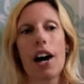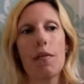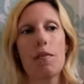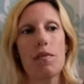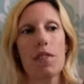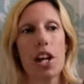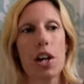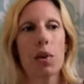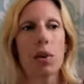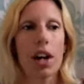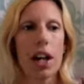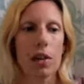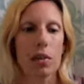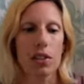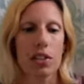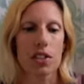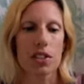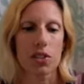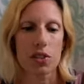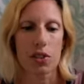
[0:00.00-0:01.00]
they were
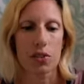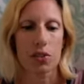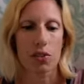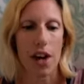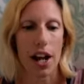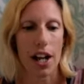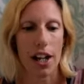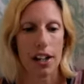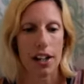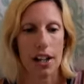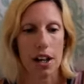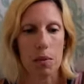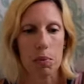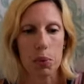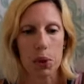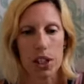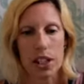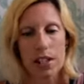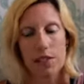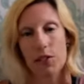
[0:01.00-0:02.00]
able to find a
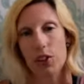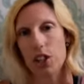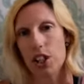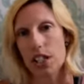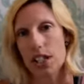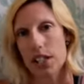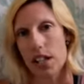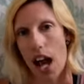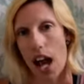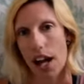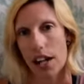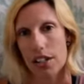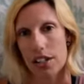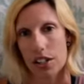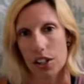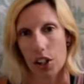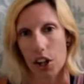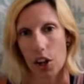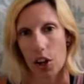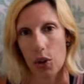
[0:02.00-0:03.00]
place for his dad
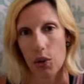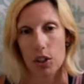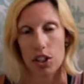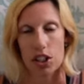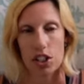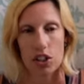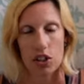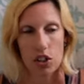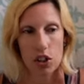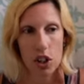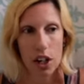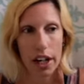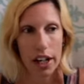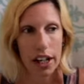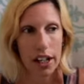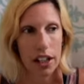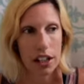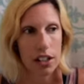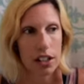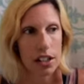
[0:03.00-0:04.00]
to go, which is
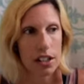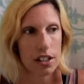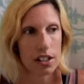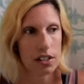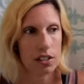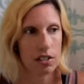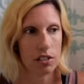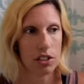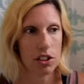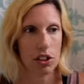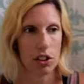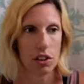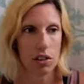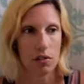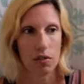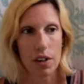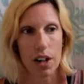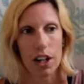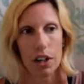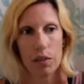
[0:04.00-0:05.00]
great. It's a good
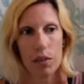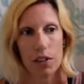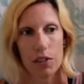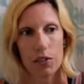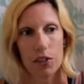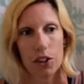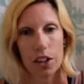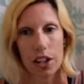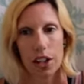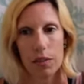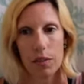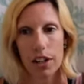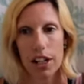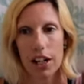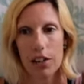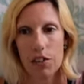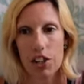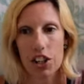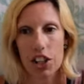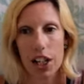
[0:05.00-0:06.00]
environment for him and
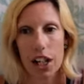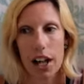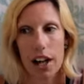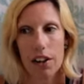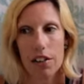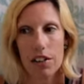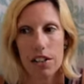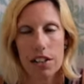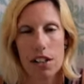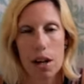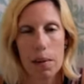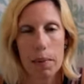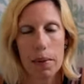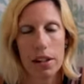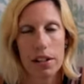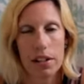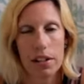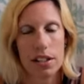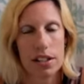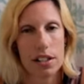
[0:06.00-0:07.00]
everything else, a lot
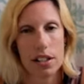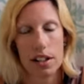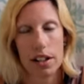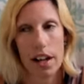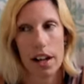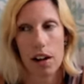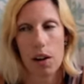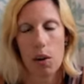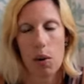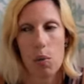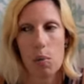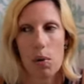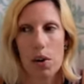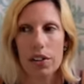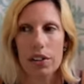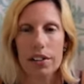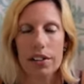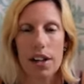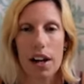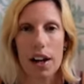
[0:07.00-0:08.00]
better than sitting at home all
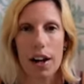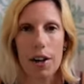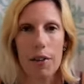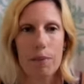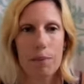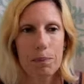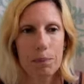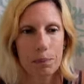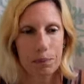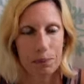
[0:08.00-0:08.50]
the time.